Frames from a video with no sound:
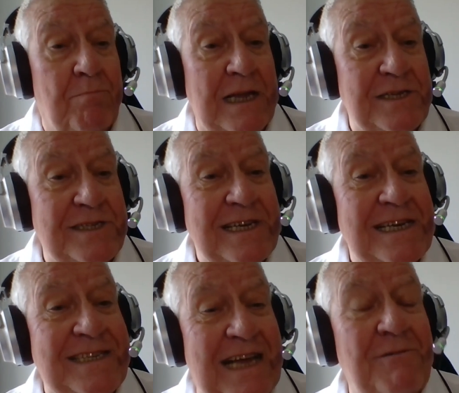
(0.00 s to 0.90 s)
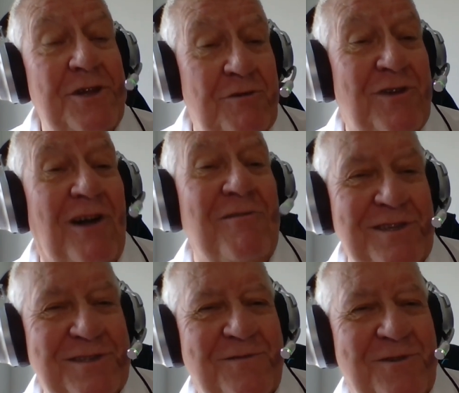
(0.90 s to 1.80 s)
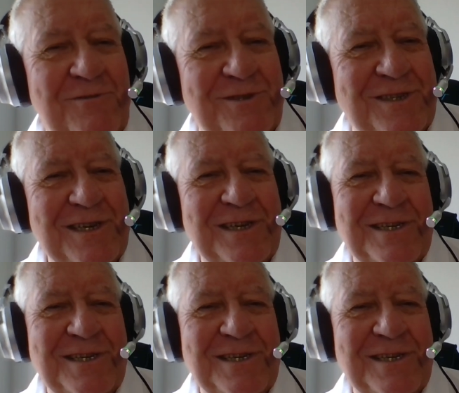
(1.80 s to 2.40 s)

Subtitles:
Plus, it's now a new tolerance, of course.